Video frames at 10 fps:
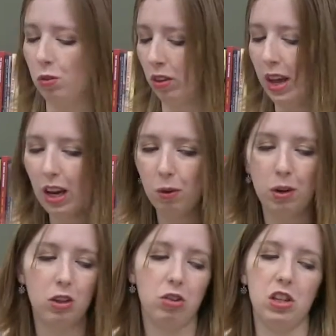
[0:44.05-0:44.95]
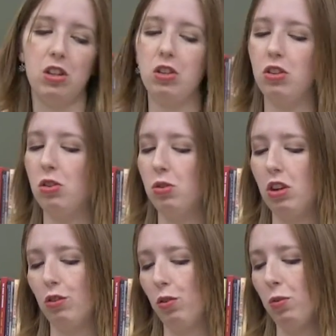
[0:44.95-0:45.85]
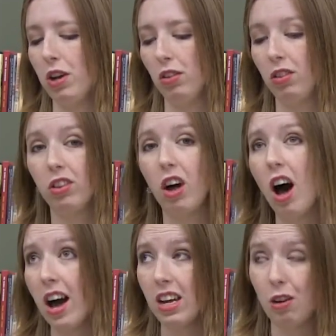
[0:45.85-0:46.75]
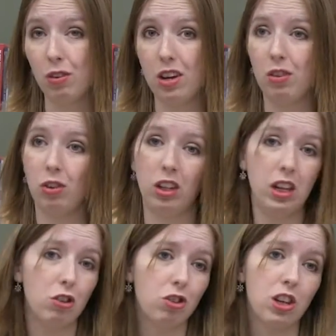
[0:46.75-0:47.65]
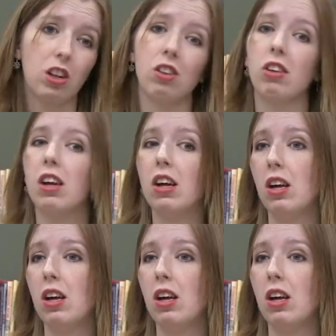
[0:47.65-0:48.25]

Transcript: languages, new different ways of thought, even religions,